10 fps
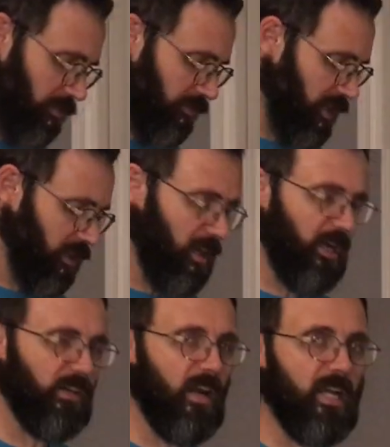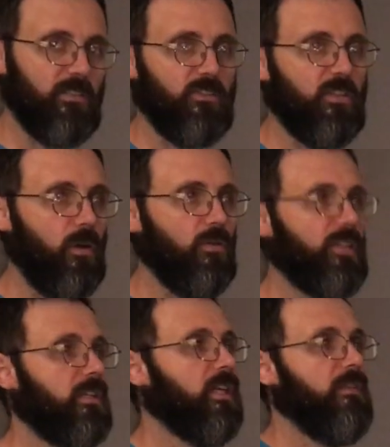prevent a lot of your accidents. Just hold
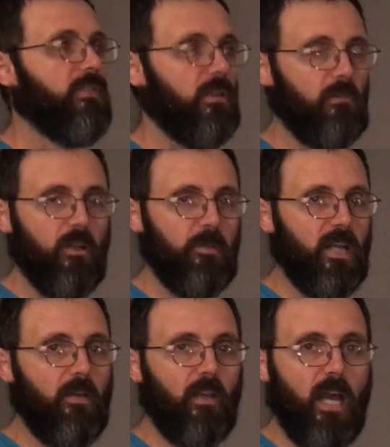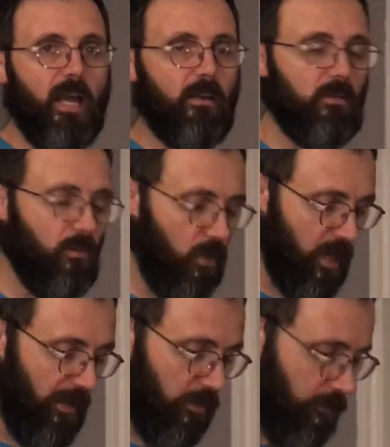it, lumping down a ladder,
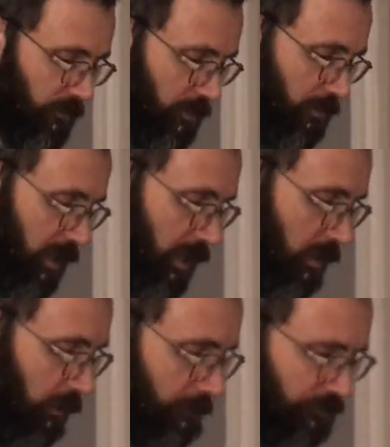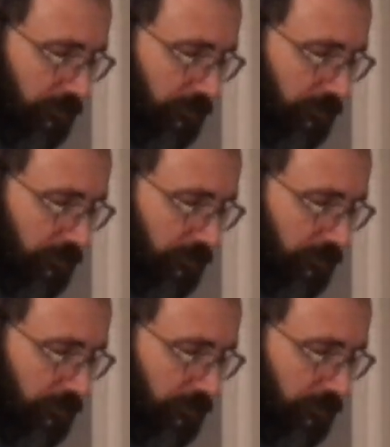whatever. It's a big help.